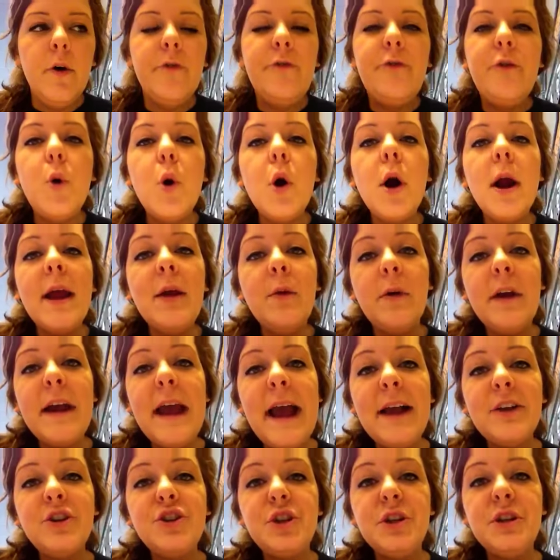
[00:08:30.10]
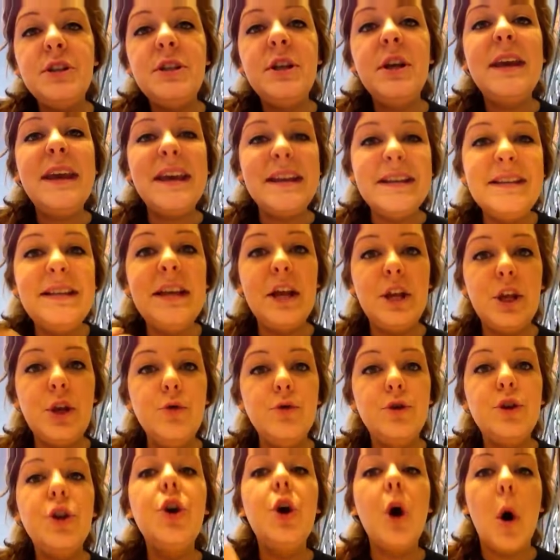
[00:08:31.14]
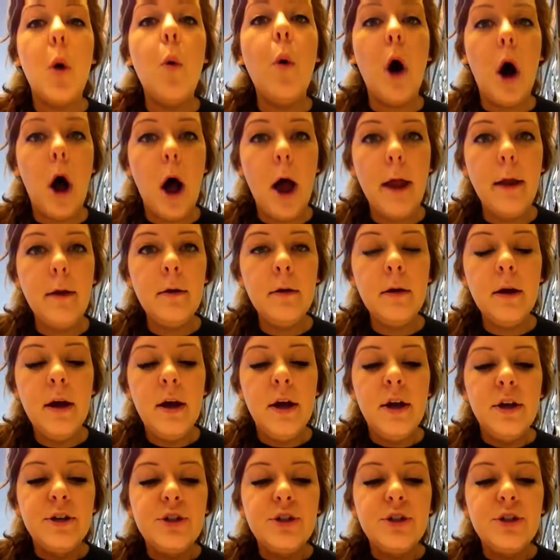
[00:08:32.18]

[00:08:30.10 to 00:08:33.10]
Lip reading: for a reaction to continue to go on.